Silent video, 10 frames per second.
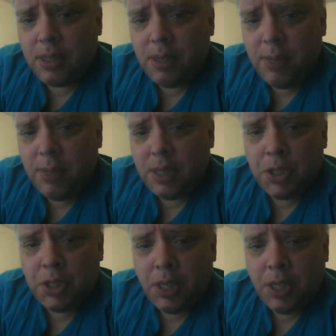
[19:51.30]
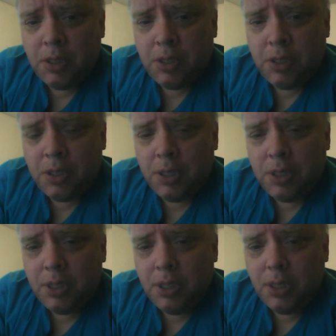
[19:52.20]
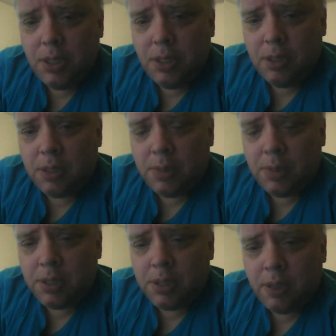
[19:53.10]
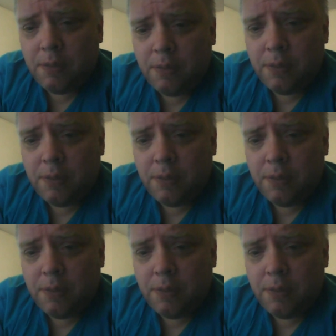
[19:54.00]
can make a change in someone's life.